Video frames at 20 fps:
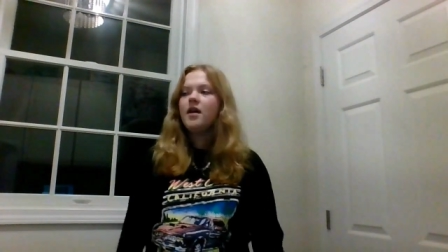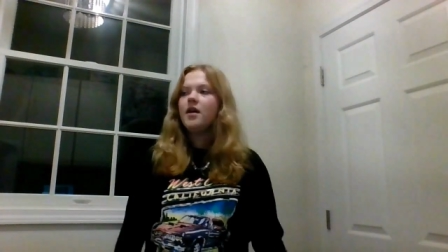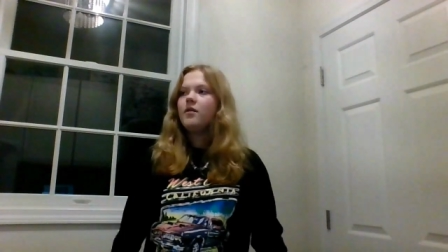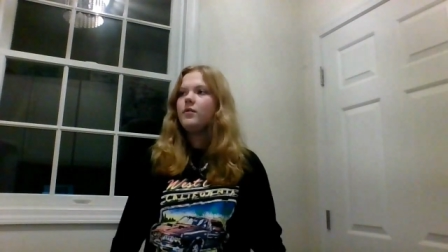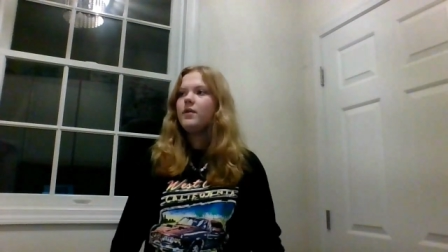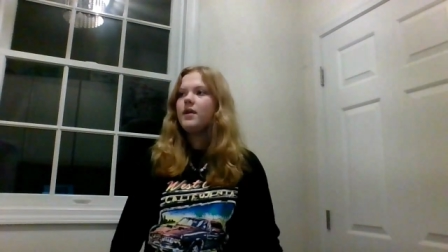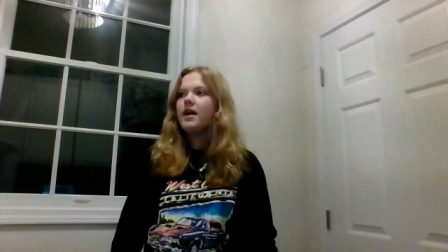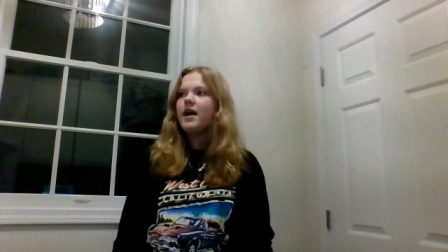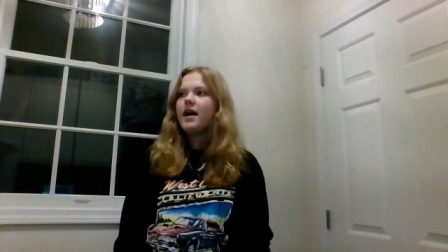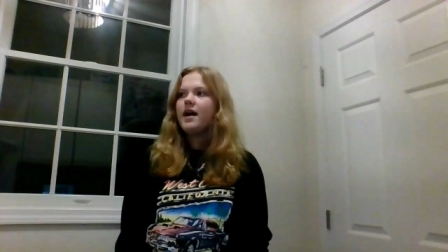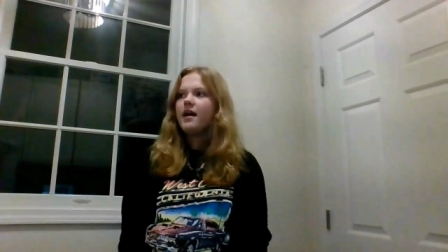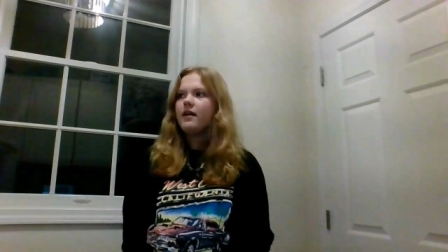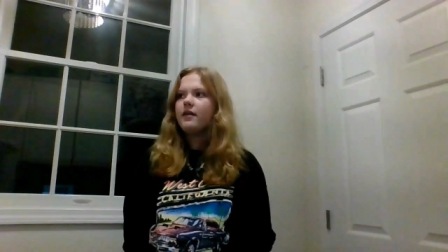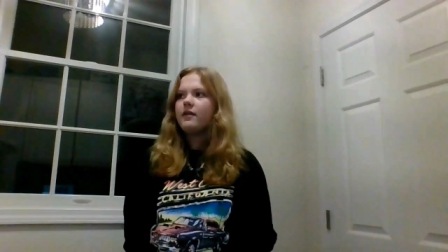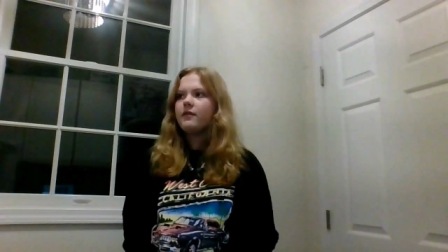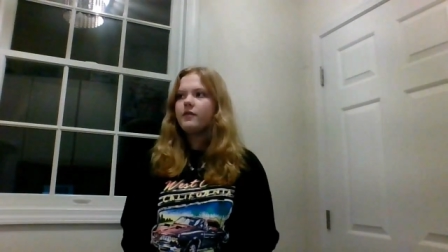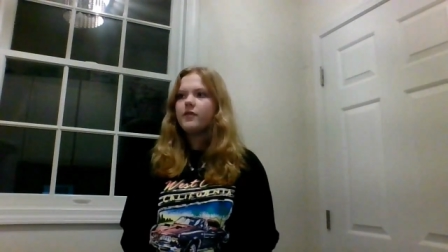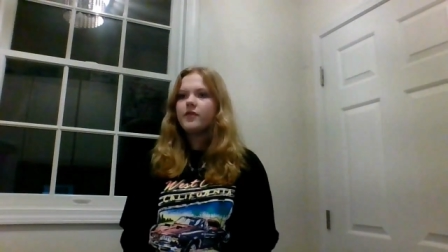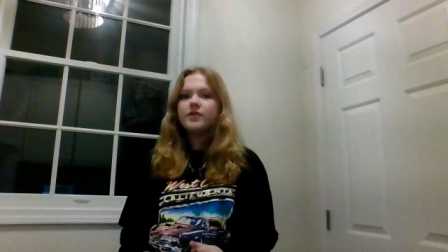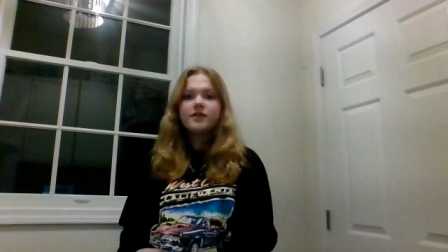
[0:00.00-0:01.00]
we
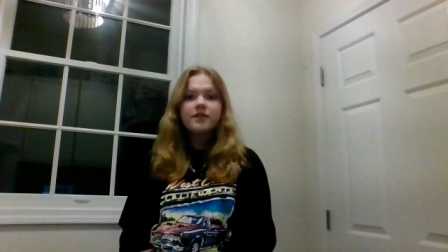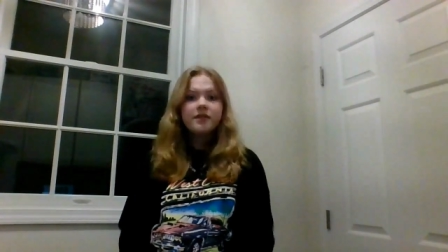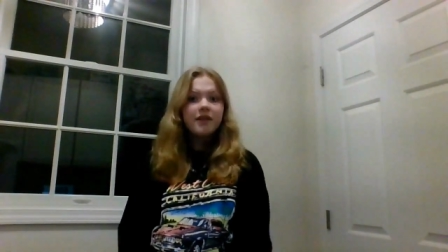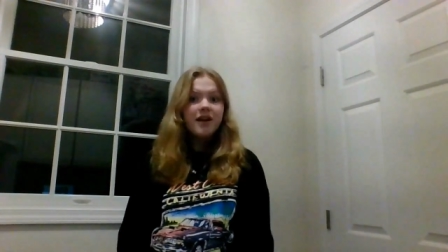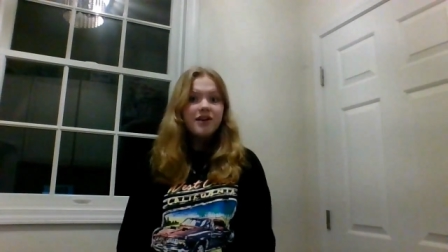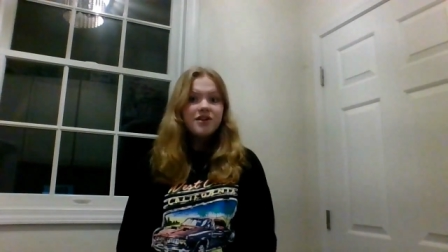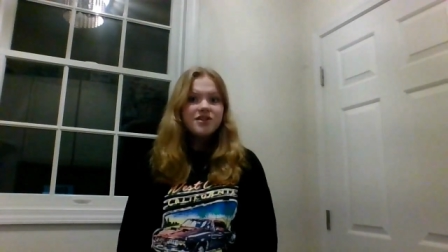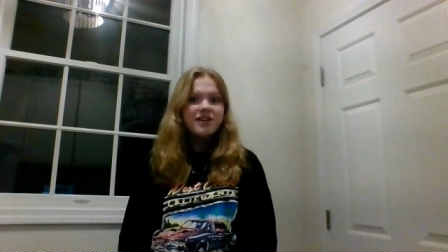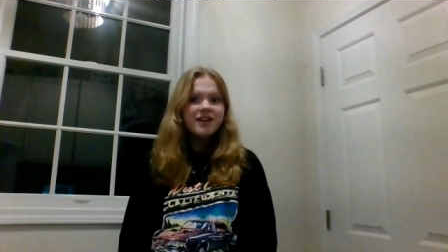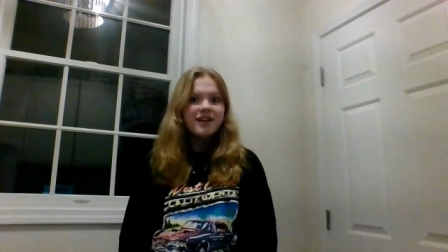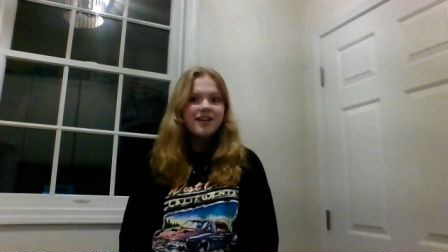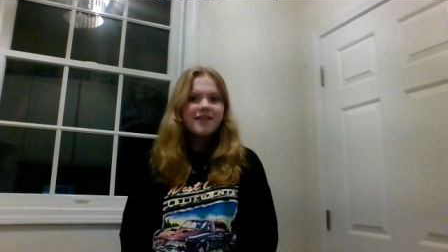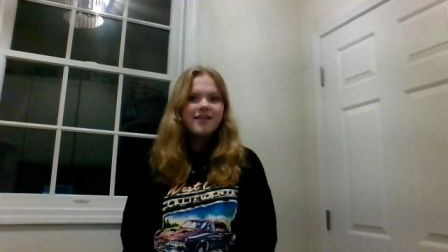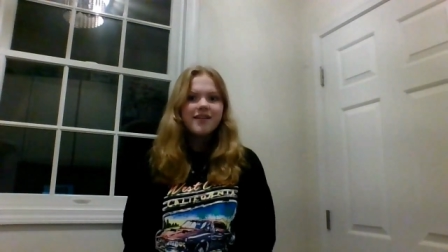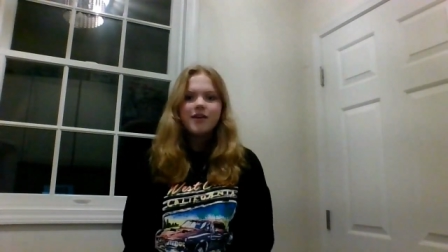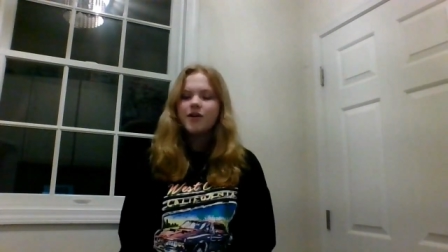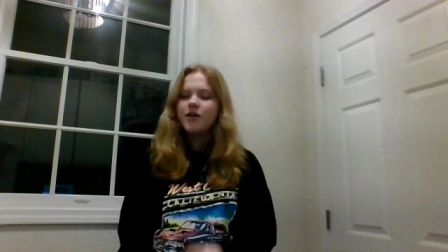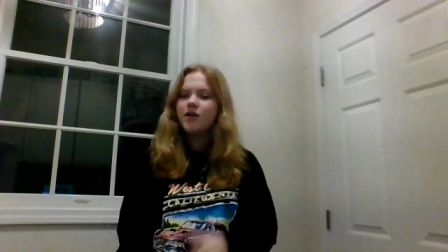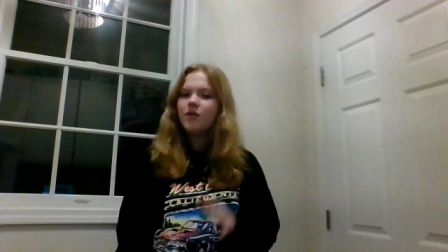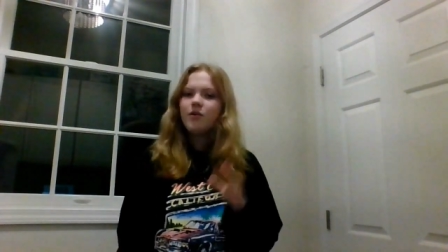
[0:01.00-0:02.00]
have slushies
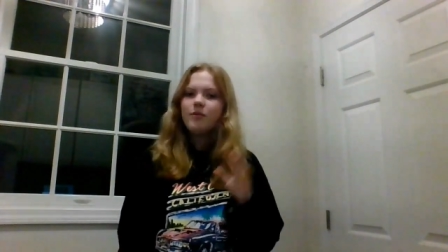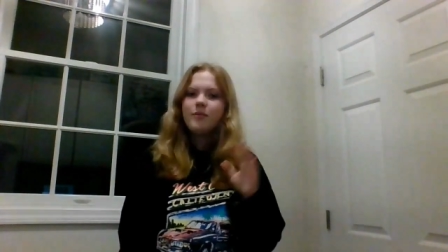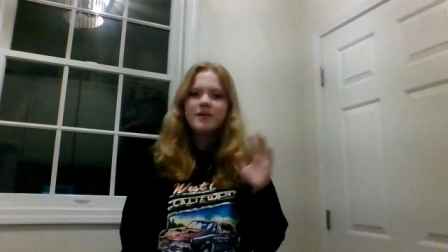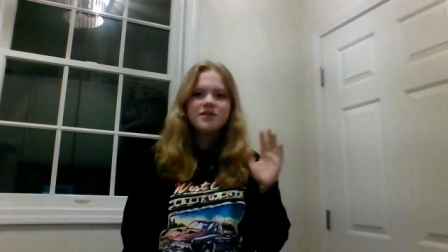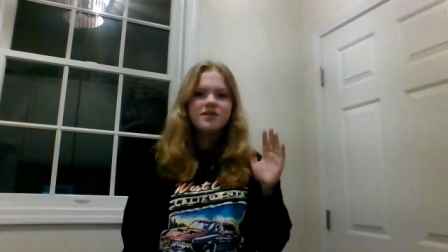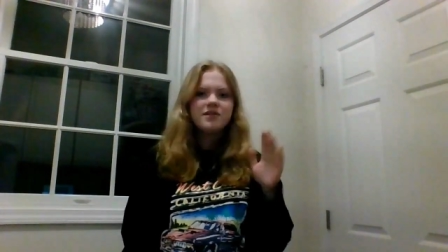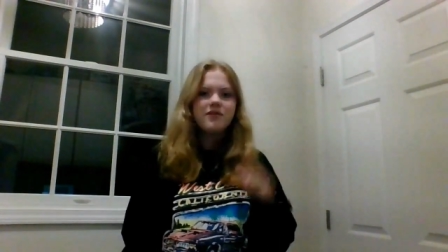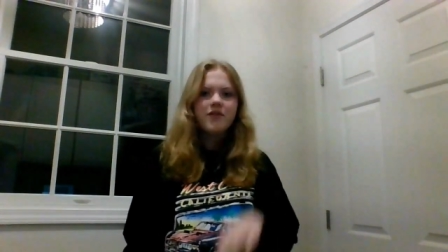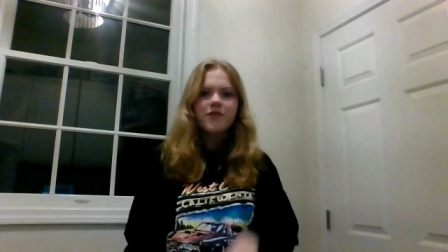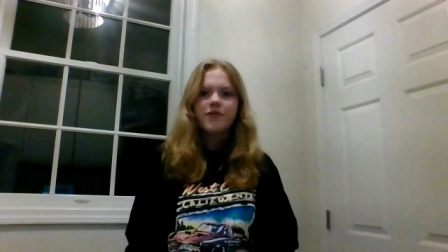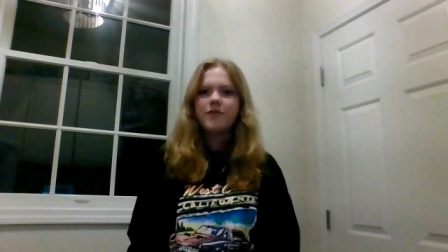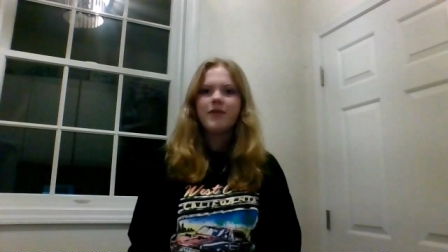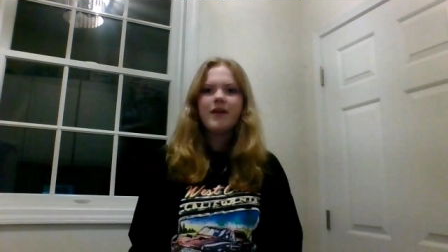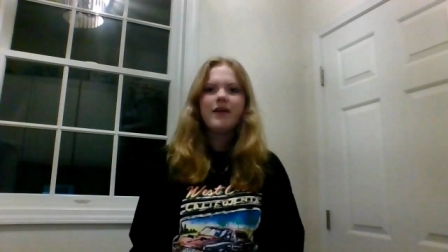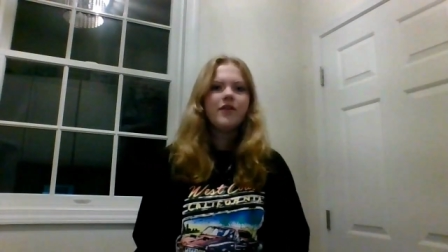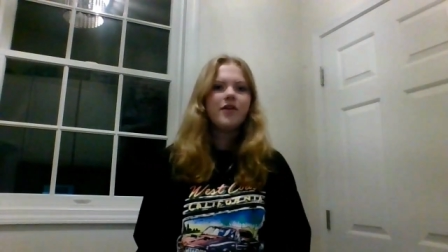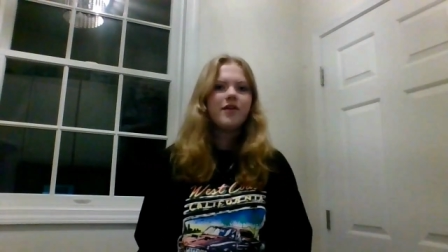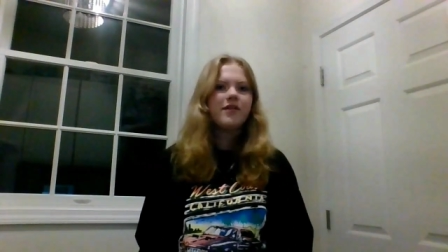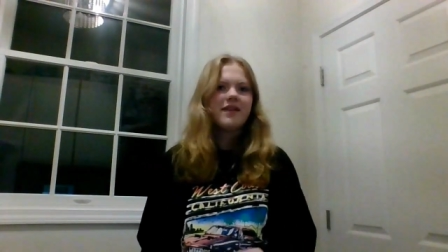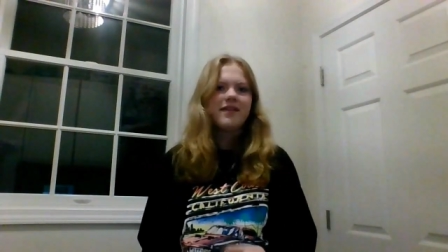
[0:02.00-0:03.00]
a whole bunch of different
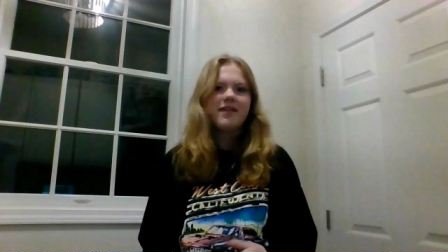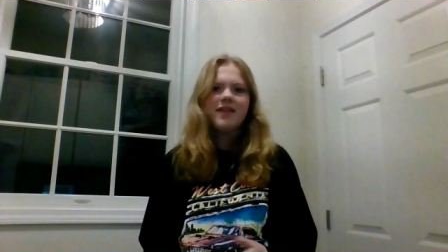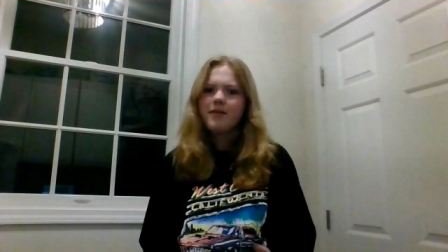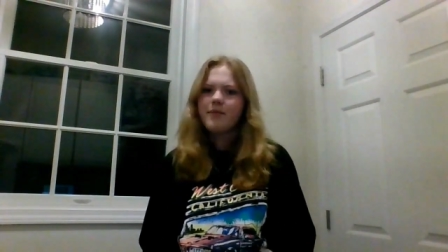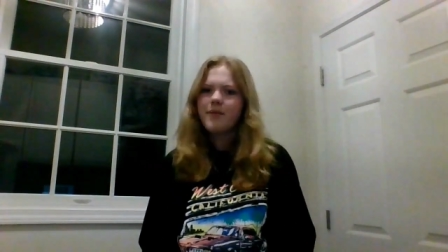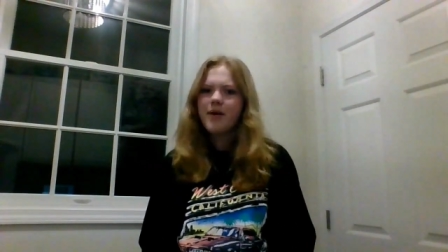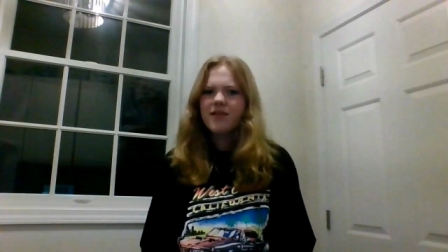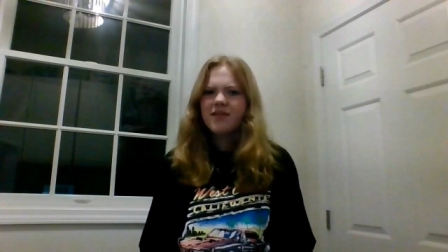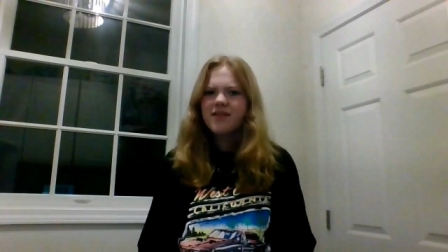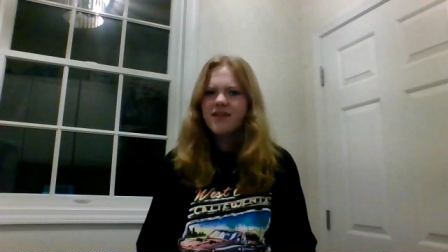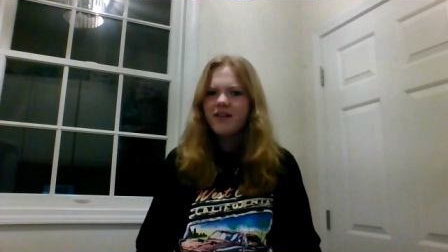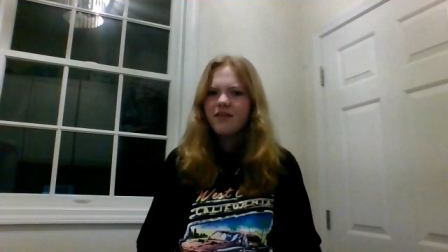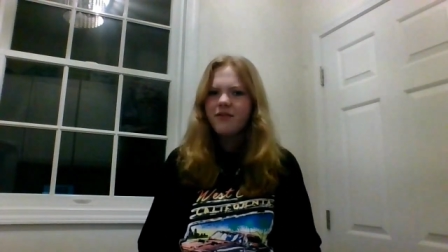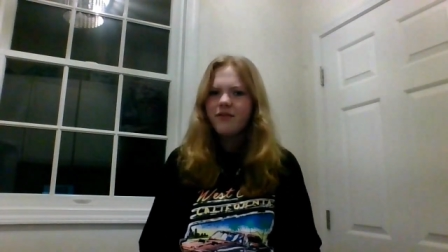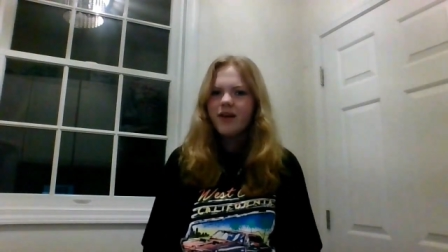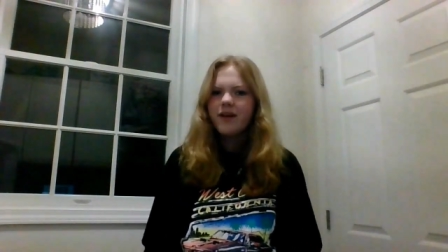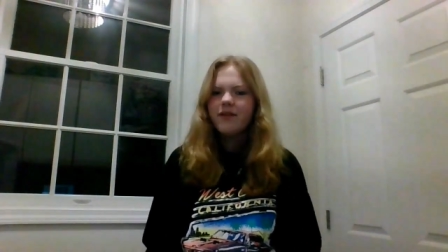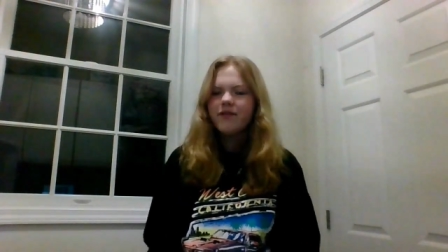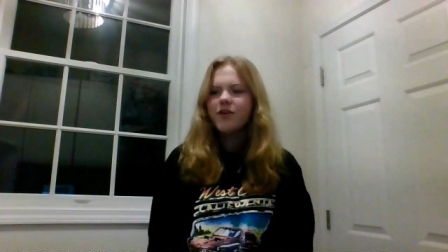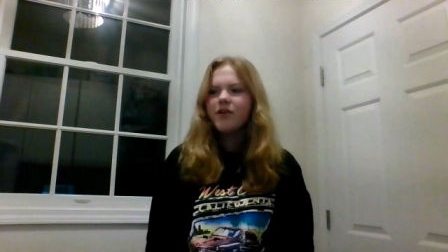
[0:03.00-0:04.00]
flavors i think about six
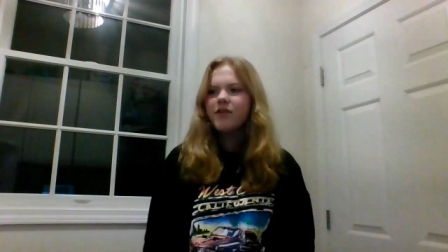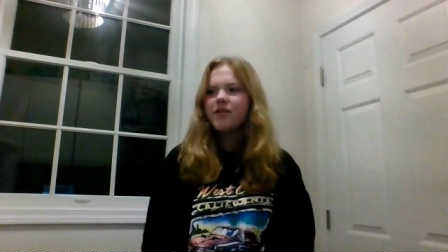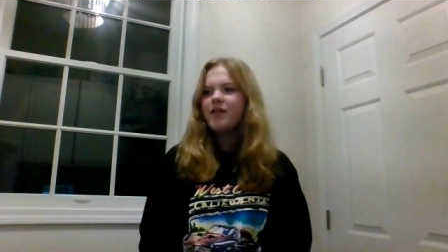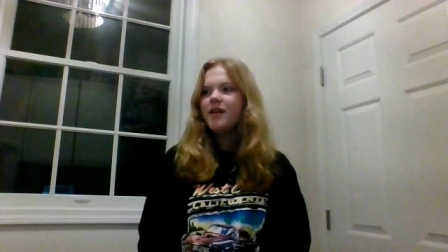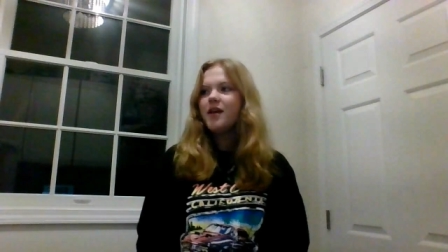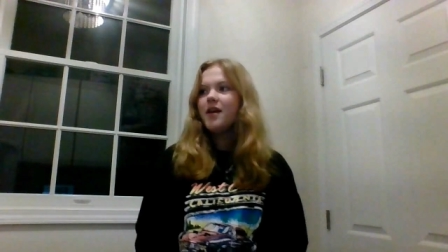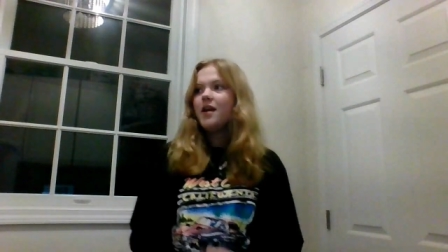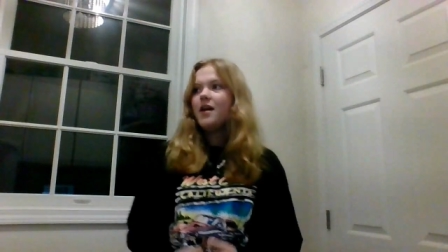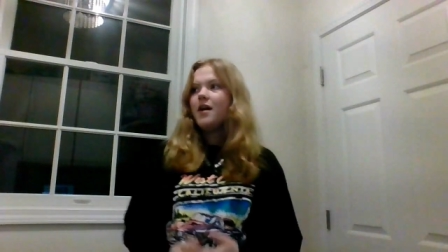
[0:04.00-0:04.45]
flavors